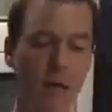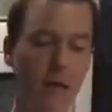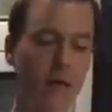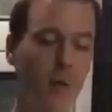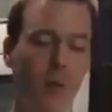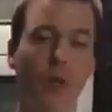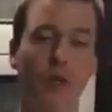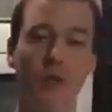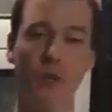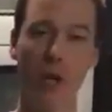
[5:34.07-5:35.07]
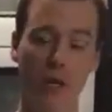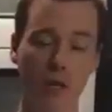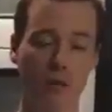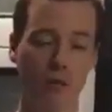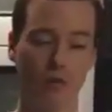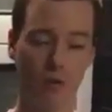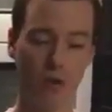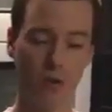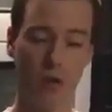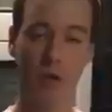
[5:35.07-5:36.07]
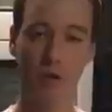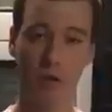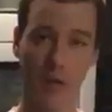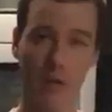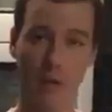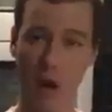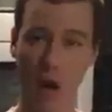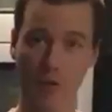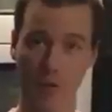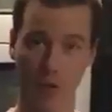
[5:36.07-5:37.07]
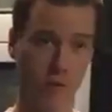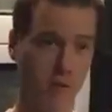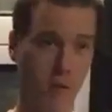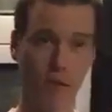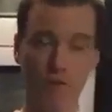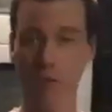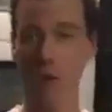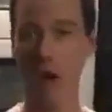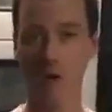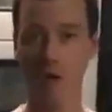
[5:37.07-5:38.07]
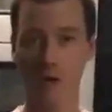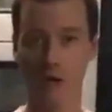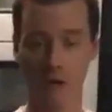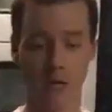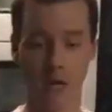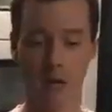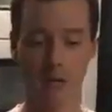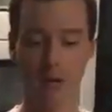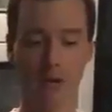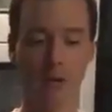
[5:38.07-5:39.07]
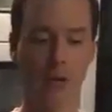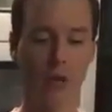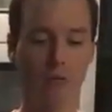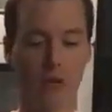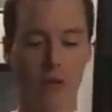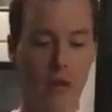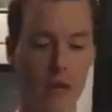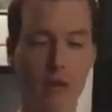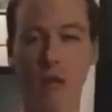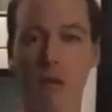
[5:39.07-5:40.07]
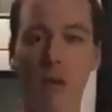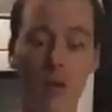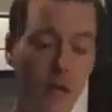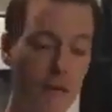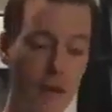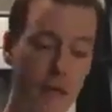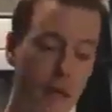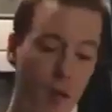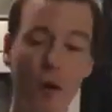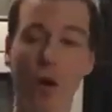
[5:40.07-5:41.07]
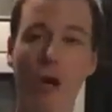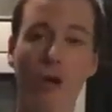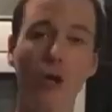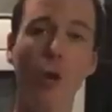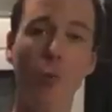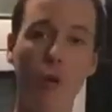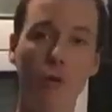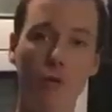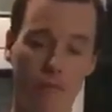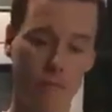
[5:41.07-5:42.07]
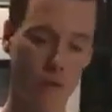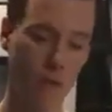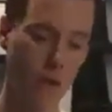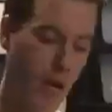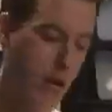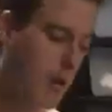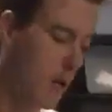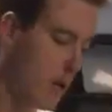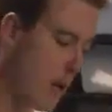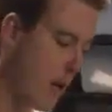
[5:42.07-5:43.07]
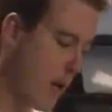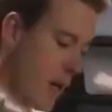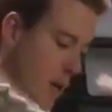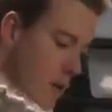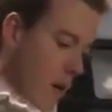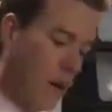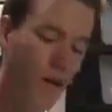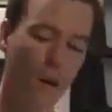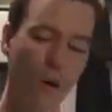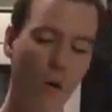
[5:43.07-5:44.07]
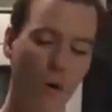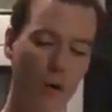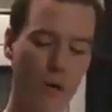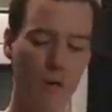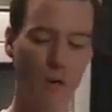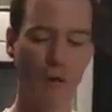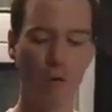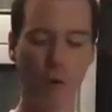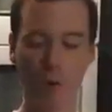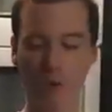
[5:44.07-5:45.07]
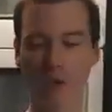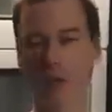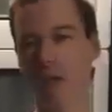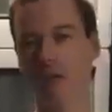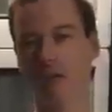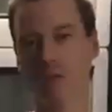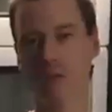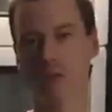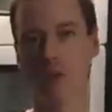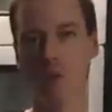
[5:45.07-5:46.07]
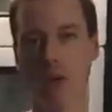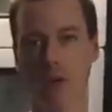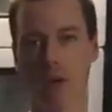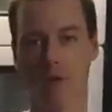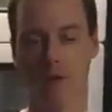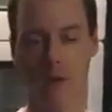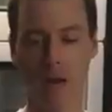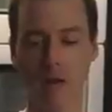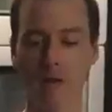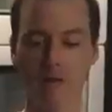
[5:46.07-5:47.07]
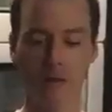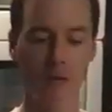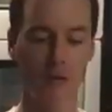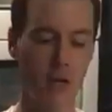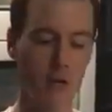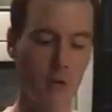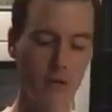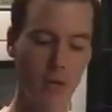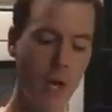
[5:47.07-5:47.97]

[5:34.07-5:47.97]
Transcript: and they'll put it straight into the refrigerator and let it thaw for 24 hours, a day or two, whatever it takes. Then they will cut it open, okay, and uh, go and, and warm their links for a short period after that and feed their animals.